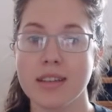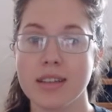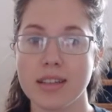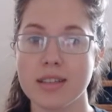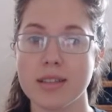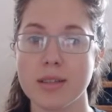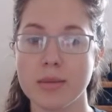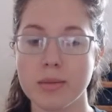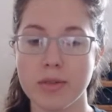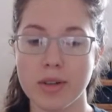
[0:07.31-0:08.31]
It is a little bit
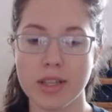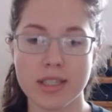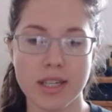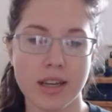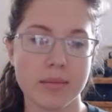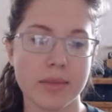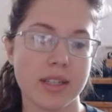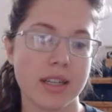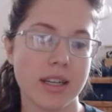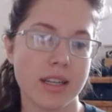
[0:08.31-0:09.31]
before lunchtime,
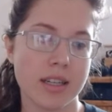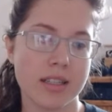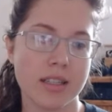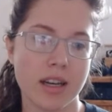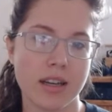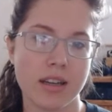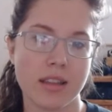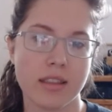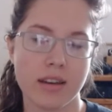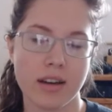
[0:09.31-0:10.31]
and I
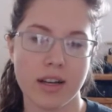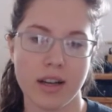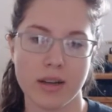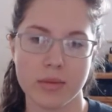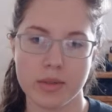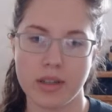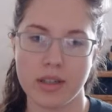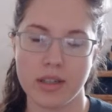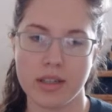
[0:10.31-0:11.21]
thought I would